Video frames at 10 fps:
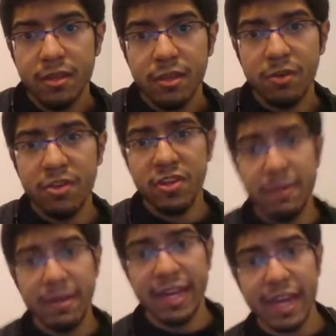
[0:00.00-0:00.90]
there isn't
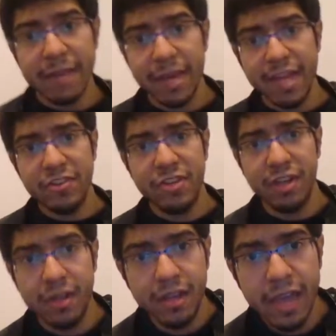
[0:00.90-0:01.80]
even any
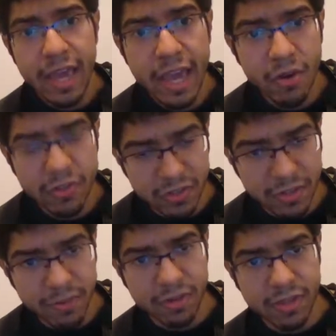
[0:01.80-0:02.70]
animation. Hell, it doesn't
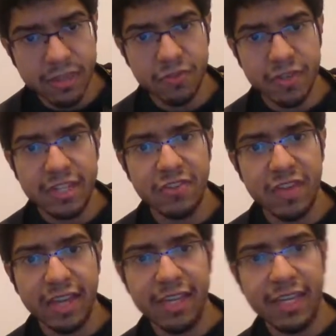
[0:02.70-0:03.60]
even look like there's any
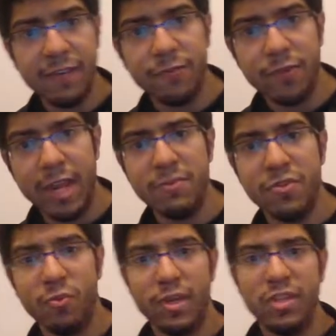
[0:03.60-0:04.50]
second key frames
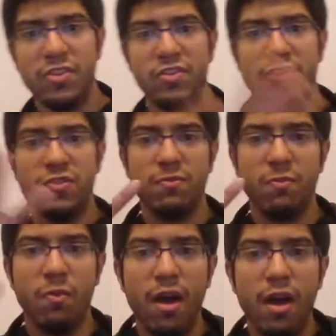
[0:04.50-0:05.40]
the way she just
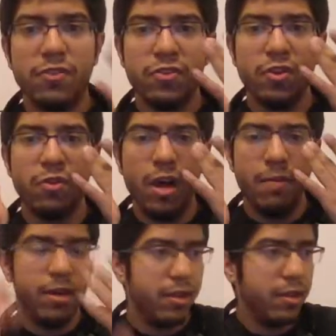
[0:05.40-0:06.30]
walks,
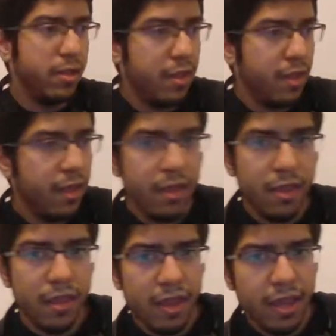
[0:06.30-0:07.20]
Kodama.
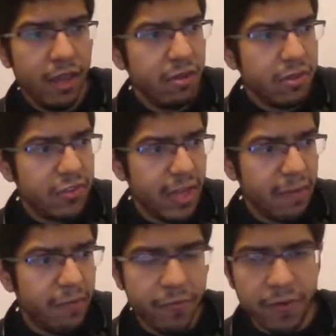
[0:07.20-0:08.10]
It looks
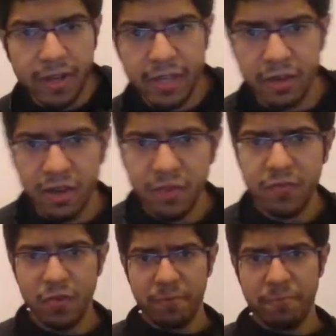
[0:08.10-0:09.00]
damn fucking
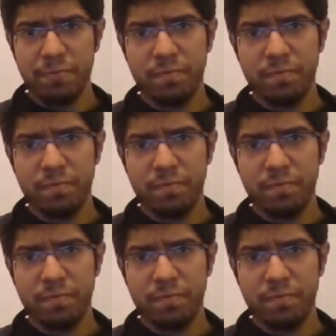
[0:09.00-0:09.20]
awful.